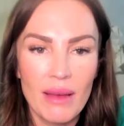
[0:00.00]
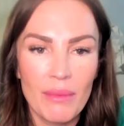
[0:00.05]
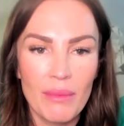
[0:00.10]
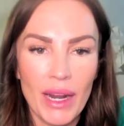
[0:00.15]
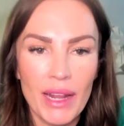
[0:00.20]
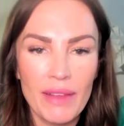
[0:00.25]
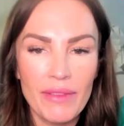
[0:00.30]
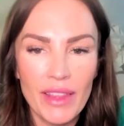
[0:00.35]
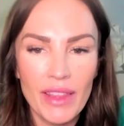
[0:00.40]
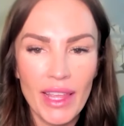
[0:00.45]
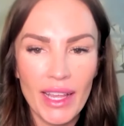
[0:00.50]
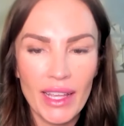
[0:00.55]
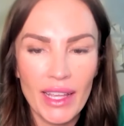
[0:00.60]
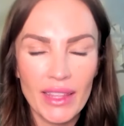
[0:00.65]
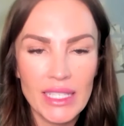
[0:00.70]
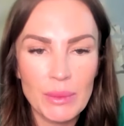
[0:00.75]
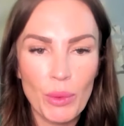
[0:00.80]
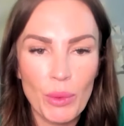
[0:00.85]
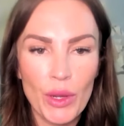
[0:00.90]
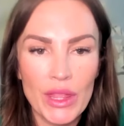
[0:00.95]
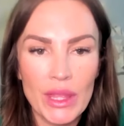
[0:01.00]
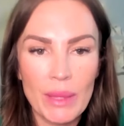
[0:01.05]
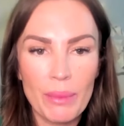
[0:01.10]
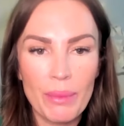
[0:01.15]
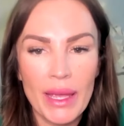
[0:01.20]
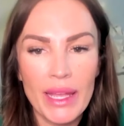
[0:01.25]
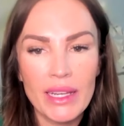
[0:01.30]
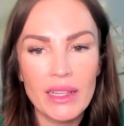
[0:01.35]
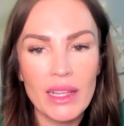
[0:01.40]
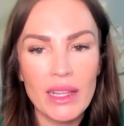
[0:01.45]
But I feel like at this point, the
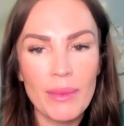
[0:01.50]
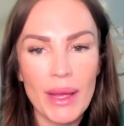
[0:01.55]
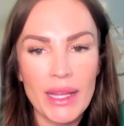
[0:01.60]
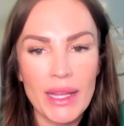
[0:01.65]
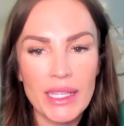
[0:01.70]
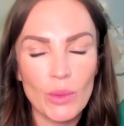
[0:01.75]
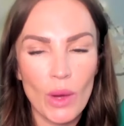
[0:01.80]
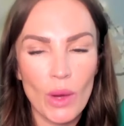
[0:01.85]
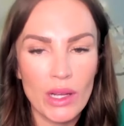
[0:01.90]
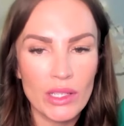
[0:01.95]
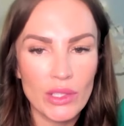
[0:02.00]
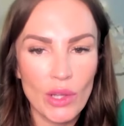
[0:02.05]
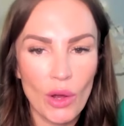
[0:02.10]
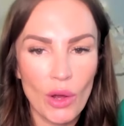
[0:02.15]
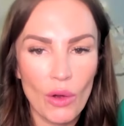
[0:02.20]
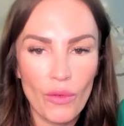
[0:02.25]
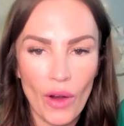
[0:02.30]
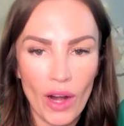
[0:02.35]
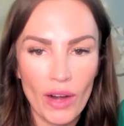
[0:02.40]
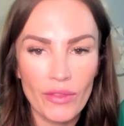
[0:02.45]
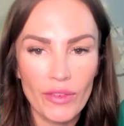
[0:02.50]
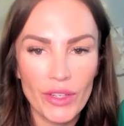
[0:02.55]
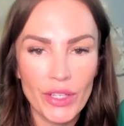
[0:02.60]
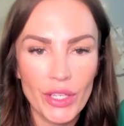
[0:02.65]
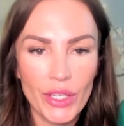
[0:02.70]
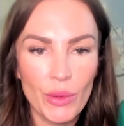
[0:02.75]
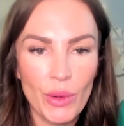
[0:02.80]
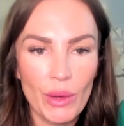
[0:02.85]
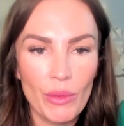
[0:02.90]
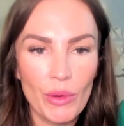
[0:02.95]
pendulum has swung so far for
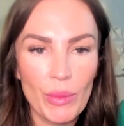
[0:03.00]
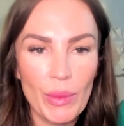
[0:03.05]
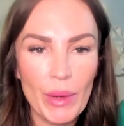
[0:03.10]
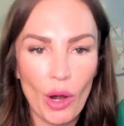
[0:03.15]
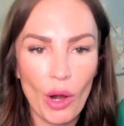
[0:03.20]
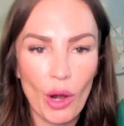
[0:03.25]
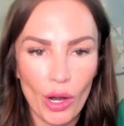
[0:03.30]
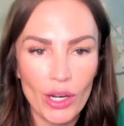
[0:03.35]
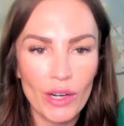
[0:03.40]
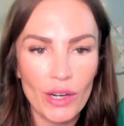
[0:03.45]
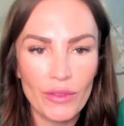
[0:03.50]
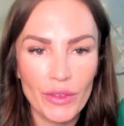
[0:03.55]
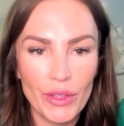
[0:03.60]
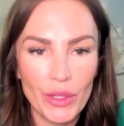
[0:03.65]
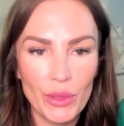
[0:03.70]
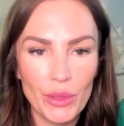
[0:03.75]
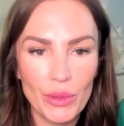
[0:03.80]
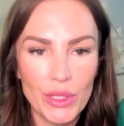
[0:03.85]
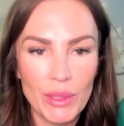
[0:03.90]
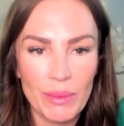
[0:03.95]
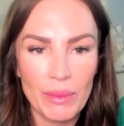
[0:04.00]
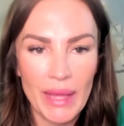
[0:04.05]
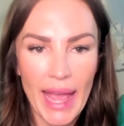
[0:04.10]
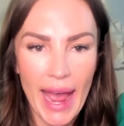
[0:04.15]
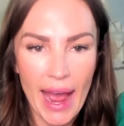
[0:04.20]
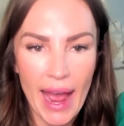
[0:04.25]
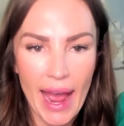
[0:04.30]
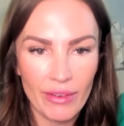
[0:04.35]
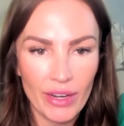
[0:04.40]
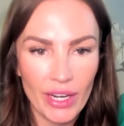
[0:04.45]
you, it would be harder for you to be
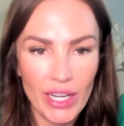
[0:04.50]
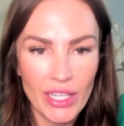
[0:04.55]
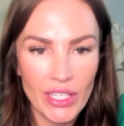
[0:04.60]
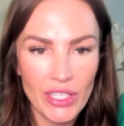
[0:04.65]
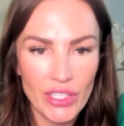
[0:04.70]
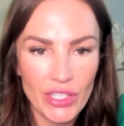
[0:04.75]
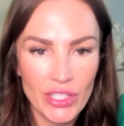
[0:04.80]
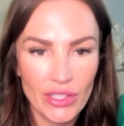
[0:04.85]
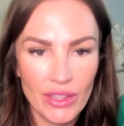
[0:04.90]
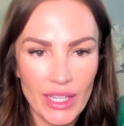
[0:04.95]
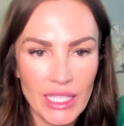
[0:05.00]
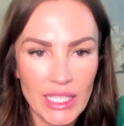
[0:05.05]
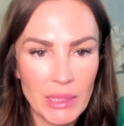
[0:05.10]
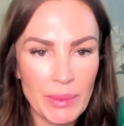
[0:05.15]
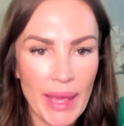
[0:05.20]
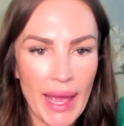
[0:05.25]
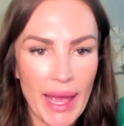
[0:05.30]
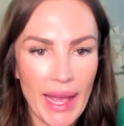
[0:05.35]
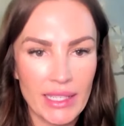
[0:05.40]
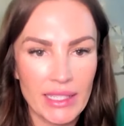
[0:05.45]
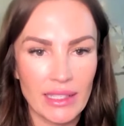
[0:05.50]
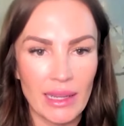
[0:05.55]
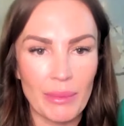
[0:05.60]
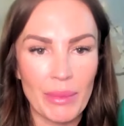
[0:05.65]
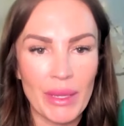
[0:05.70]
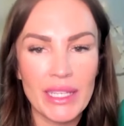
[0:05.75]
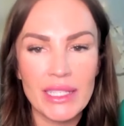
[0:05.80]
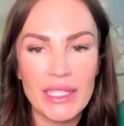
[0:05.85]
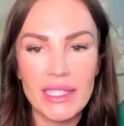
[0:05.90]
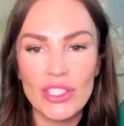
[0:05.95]
average than to be
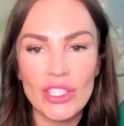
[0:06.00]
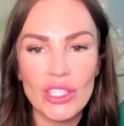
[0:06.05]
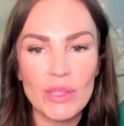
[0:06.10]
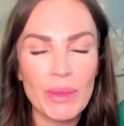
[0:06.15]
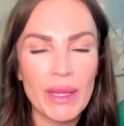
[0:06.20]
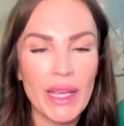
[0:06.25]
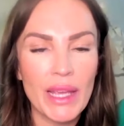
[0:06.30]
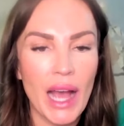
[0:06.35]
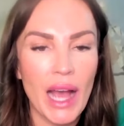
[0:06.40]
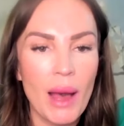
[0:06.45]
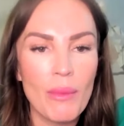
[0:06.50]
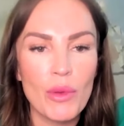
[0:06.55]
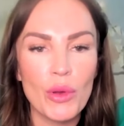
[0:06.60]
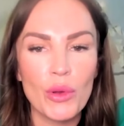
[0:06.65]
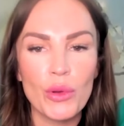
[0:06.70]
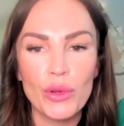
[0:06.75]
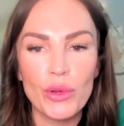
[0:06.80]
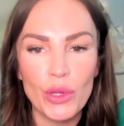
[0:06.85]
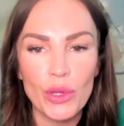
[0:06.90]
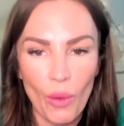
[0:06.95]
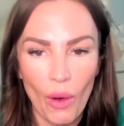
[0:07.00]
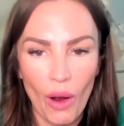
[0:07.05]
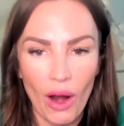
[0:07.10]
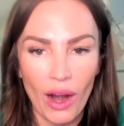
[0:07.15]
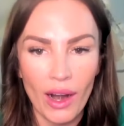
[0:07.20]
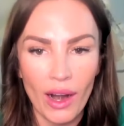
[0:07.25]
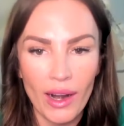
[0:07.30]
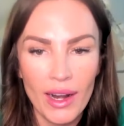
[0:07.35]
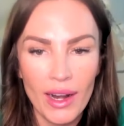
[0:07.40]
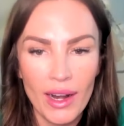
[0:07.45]
excellent, because it's just become who you
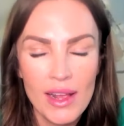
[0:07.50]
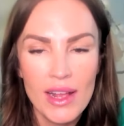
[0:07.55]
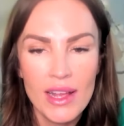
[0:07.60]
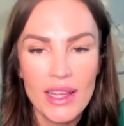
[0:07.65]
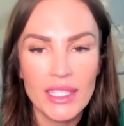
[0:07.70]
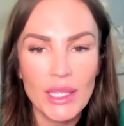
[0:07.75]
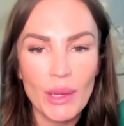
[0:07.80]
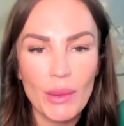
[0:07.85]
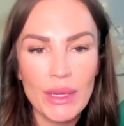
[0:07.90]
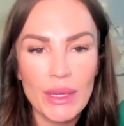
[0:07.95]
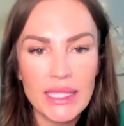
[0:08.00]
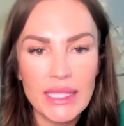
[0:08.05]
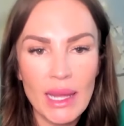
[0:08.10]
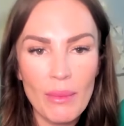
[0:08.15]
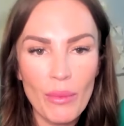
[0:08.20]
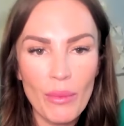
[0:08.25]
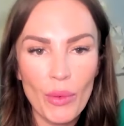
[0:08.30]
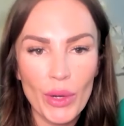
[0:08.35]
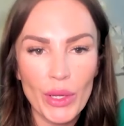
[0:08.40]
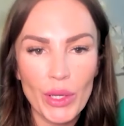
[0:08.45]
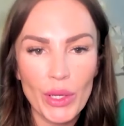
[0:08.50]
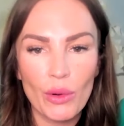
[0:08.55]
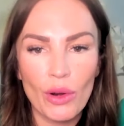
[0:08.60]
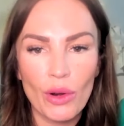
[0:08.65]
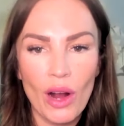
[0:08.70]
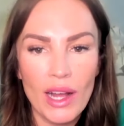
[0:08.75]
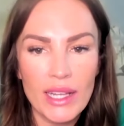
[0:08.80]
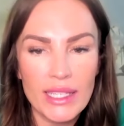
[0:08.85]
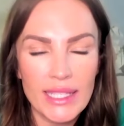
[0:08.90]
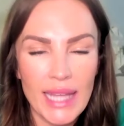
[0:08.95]
are. So at some point you
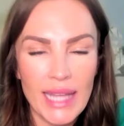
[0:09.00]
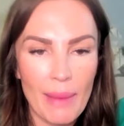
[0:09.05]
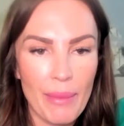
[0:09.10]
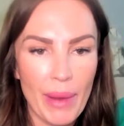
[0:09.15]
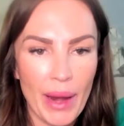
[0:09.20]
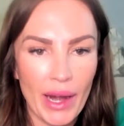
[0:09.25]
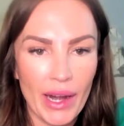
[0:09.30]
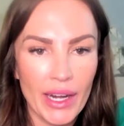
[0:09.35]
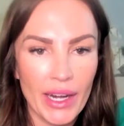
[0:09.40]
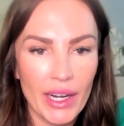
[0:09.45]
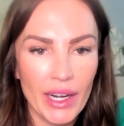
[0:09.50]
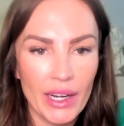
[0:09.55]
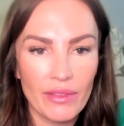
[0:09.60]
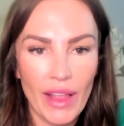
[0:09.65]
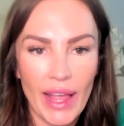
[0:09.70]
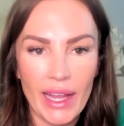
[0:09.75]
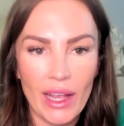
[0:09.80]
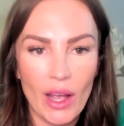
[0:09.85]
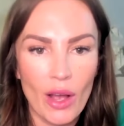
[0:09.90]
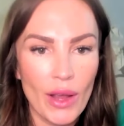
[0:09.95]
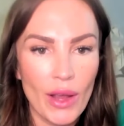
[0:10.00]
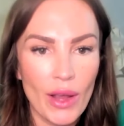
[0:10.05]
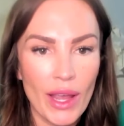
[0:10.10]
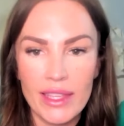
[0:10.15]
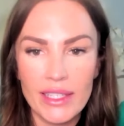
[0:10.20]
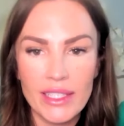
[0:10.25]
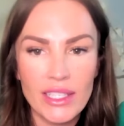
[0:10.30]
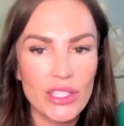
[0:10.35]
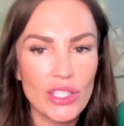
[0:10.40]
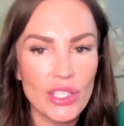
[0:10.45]
cross that barrier of like, okay,
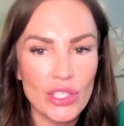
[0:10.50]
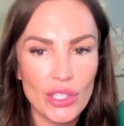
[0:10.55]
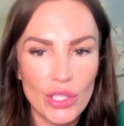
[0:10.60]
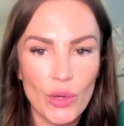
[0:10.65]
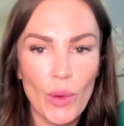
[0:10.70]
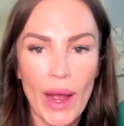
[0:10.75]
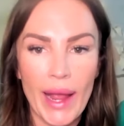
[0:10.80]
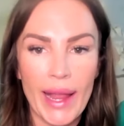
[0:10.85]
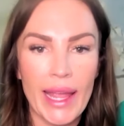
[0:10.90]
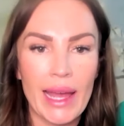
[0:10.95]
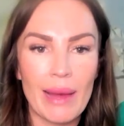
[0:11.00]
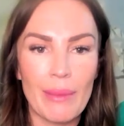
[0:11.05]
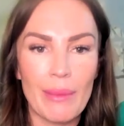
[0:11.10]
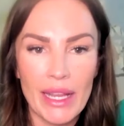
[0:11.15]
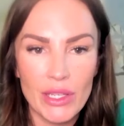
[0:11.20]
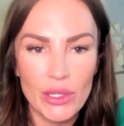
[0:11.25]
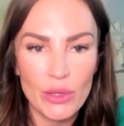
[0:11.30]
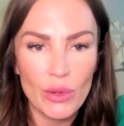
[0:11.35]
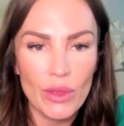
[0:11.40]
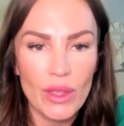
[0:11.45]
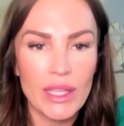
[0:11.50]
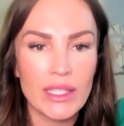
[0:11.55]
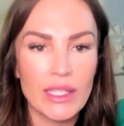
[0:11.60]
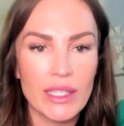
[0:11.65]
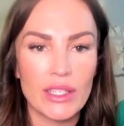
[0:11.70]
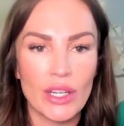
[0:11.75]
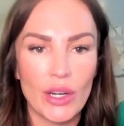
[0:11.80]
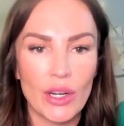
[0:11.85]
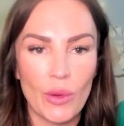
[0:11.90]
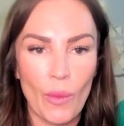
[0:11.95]
this is just who I am. I do things a
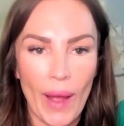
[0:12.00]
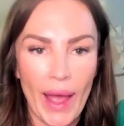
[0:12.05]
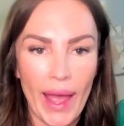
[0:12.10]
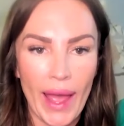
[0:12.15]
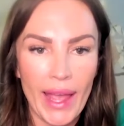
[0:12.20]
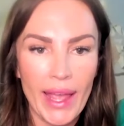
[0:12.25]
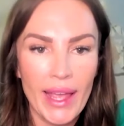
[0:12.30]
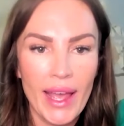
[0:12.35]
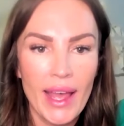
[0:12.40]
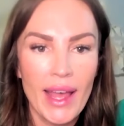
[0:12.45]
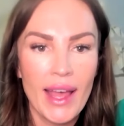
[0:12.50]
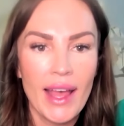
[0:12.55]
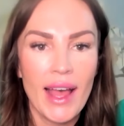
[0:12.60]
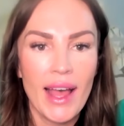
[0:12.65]
certain way.